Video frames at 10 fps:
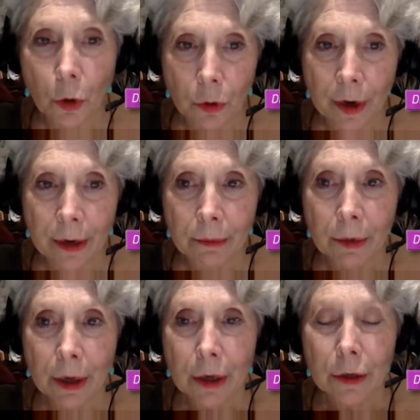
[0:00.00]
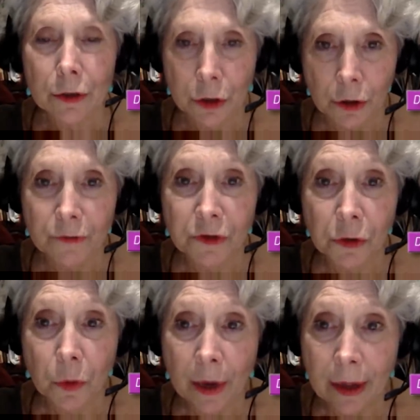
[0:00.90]
program
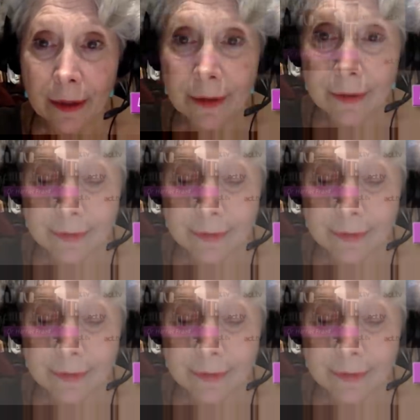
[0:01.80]
serves you well.